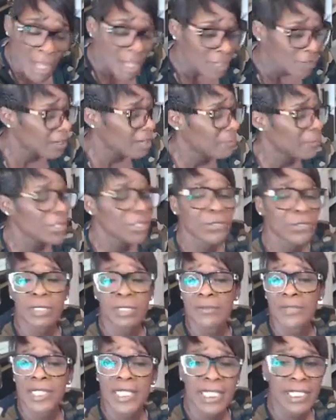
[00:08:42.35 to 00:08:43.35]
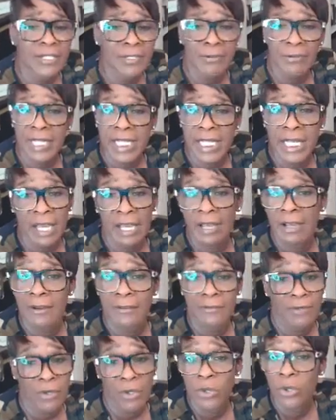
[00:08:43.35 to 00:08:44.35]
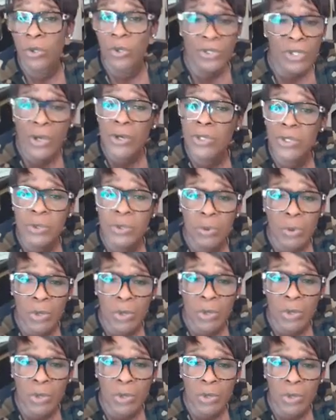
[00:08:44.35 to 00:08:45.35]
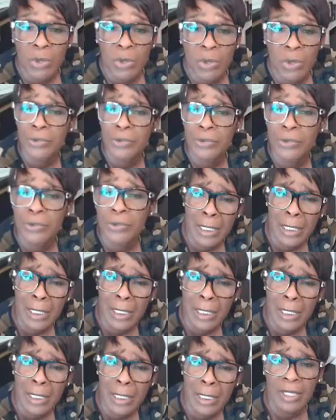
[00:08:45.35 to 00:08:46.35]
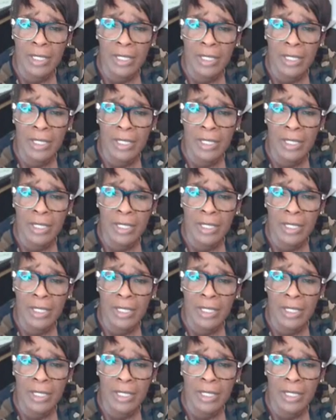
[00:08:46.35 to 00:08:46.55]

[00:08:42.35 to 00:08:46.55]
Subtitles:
You have pictures of scenery of who knows what, a tree with a